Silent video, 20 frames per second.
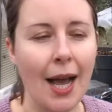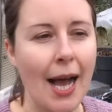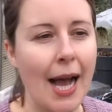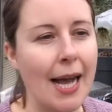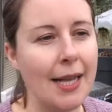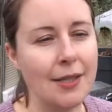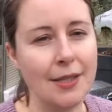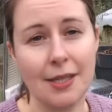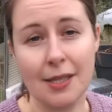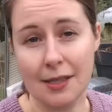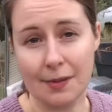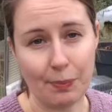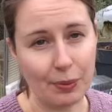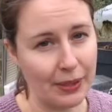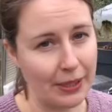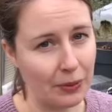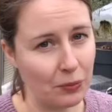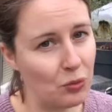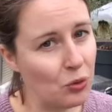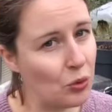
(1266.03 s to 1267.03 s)
and it's
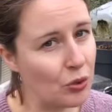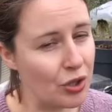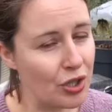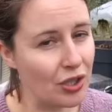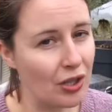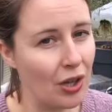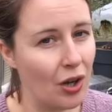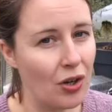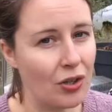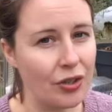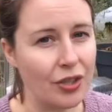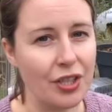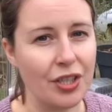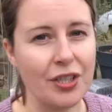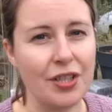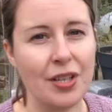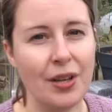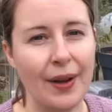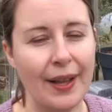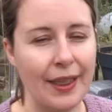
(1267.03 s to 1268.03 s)
pretty
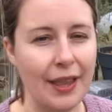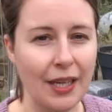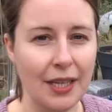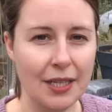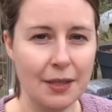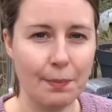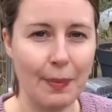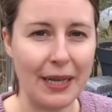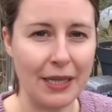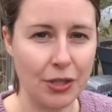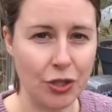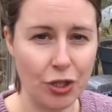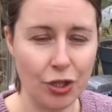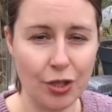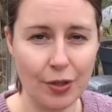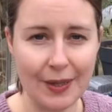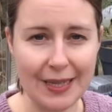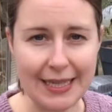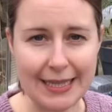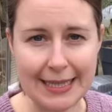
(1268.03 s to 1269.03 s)
waterlogged, so I think it's better to
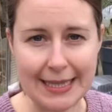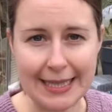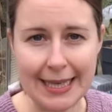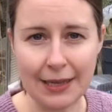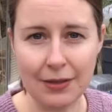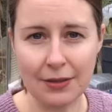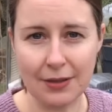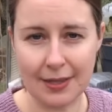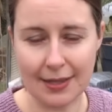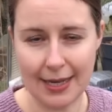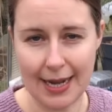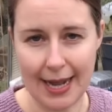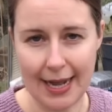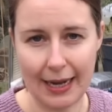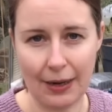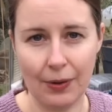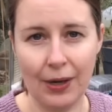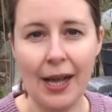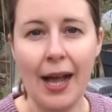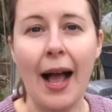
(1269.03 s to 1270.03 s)
do it in cells
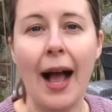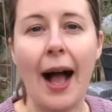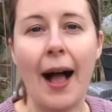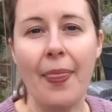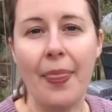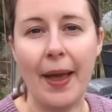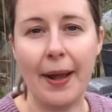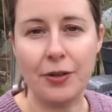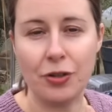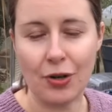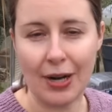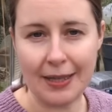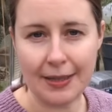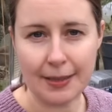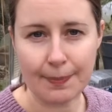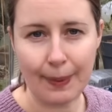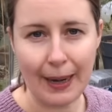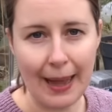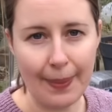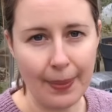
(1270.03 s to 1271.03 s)
now and then
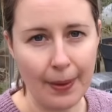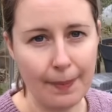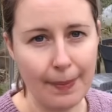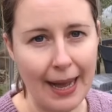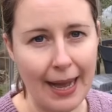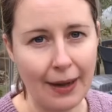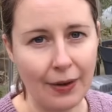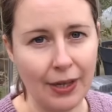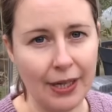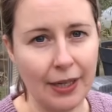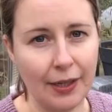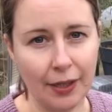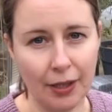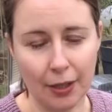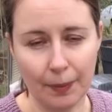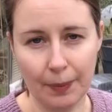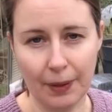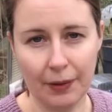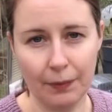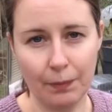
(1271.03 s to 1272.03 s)
transplant them out in a
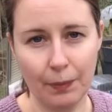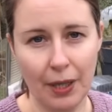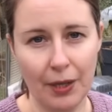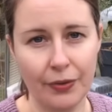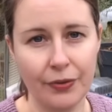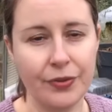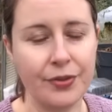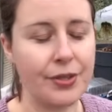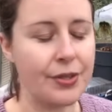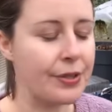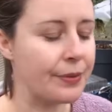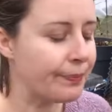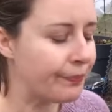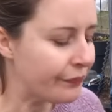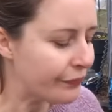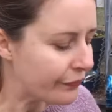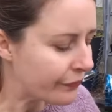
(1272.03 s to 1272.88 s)
couple of months